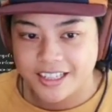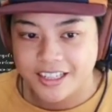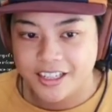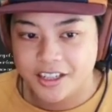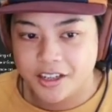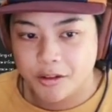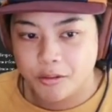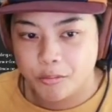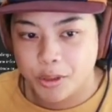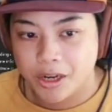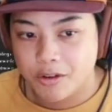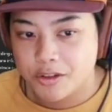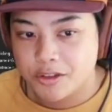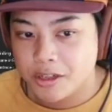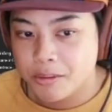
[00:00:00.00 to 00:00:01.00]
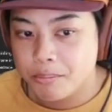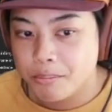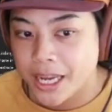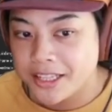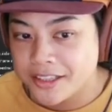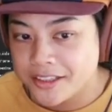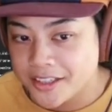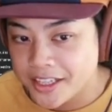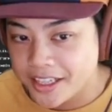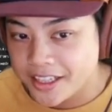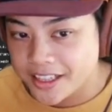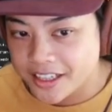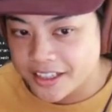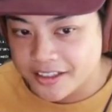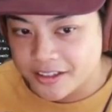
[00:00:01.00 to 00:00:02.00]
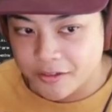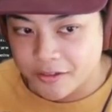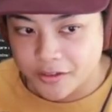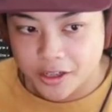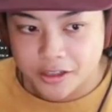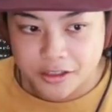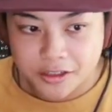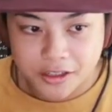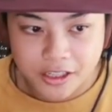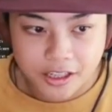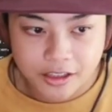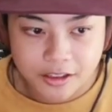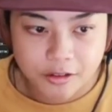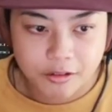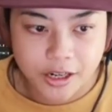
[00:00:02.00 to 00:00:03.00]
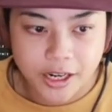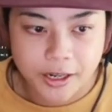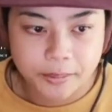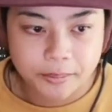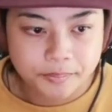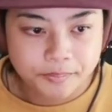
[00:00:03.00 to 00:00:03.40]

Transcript: You know, whenever you see benzene, that's not very good either, right?